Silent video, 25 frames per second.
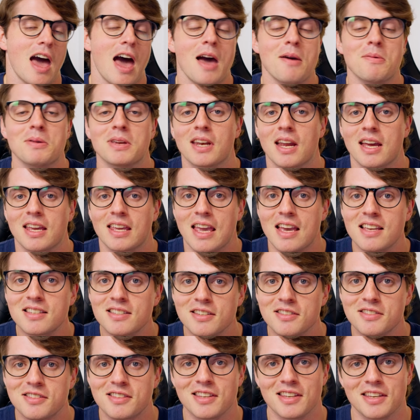I
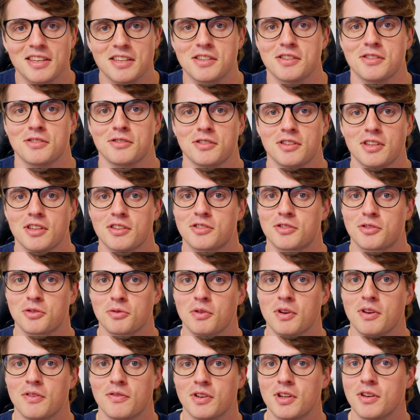guess it's the easiest
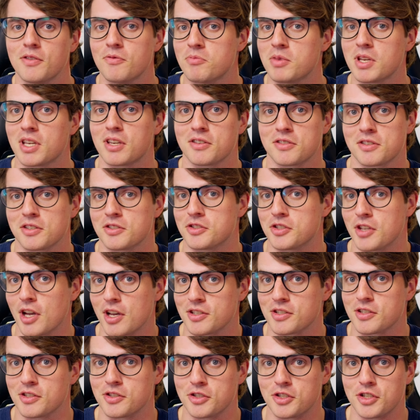derivative because it
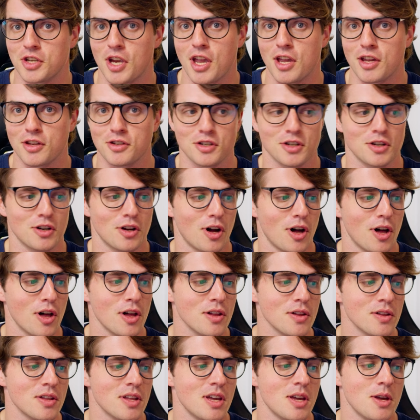doesn't change at
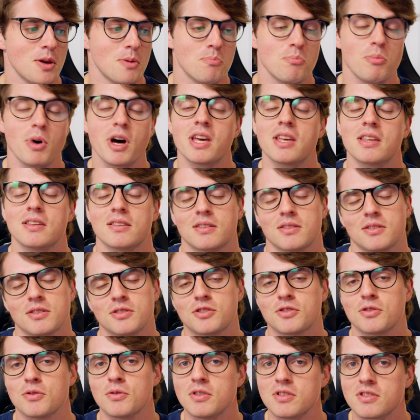all, but
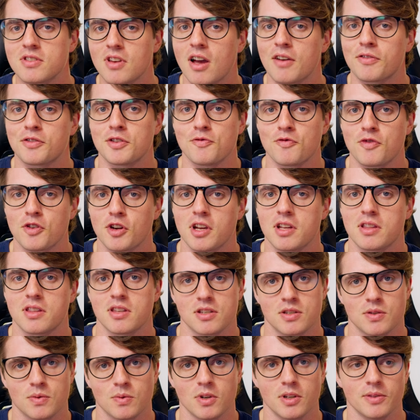students often forget
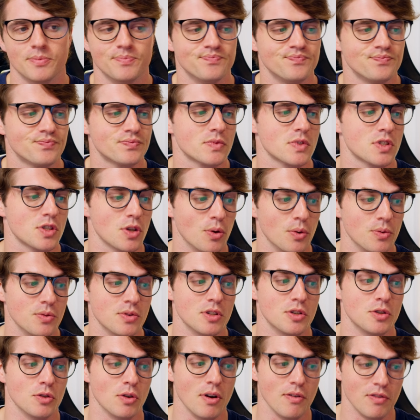this one. So
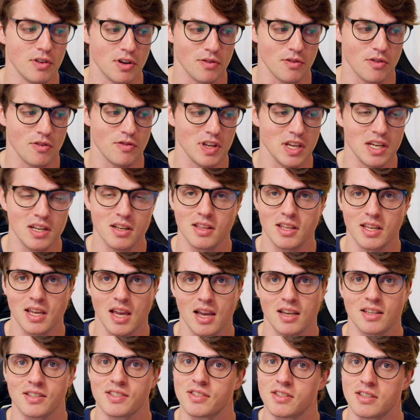the derivative of e to the
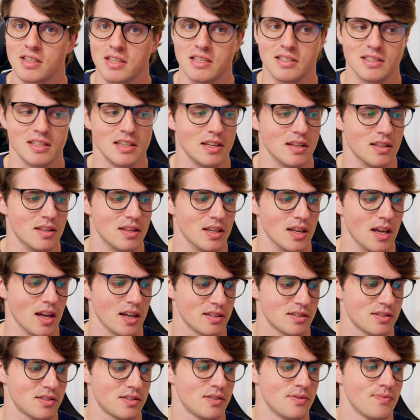x is e to the
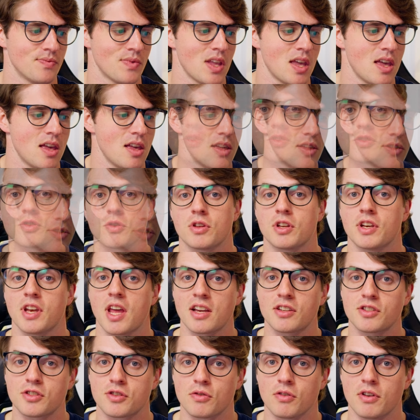x. So the
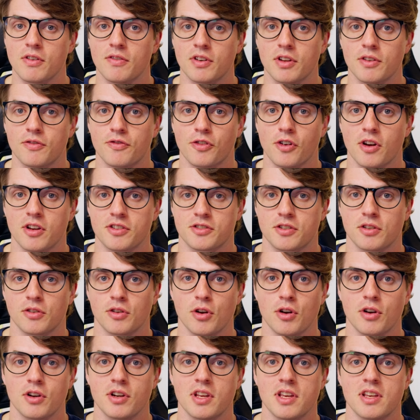next derivative for us to
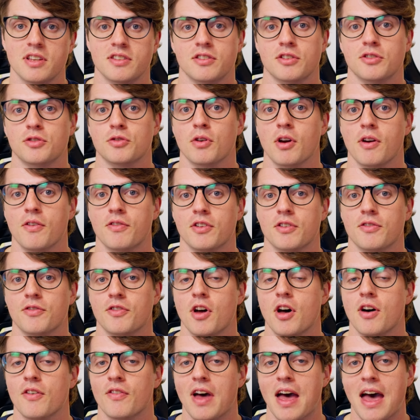learn is the
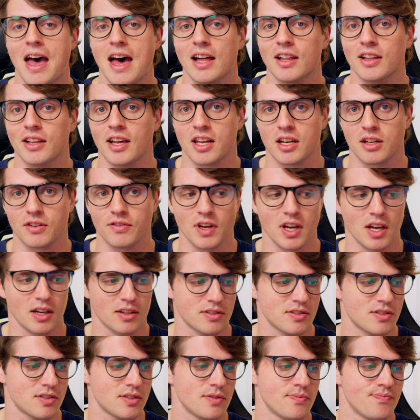derivative of ln of
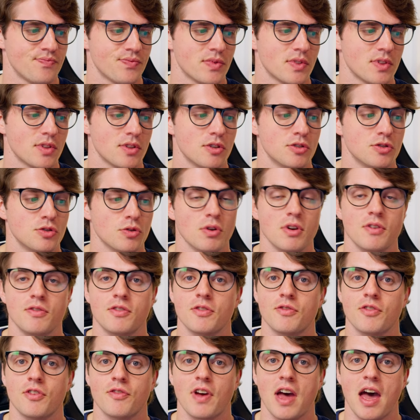x. The
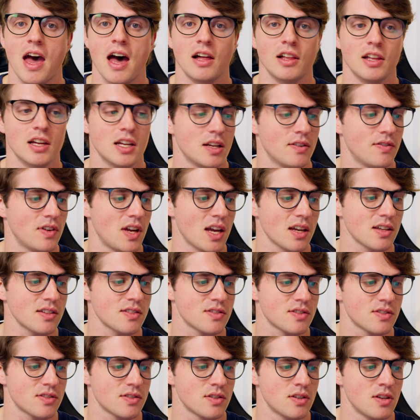derivative of ln of
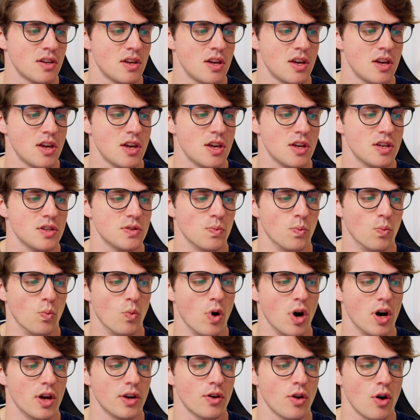x is
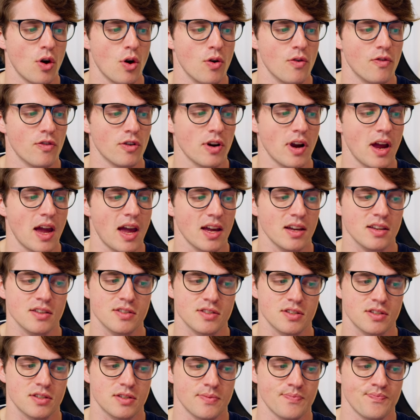1 over
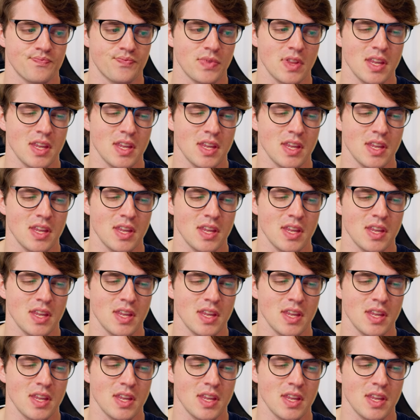x.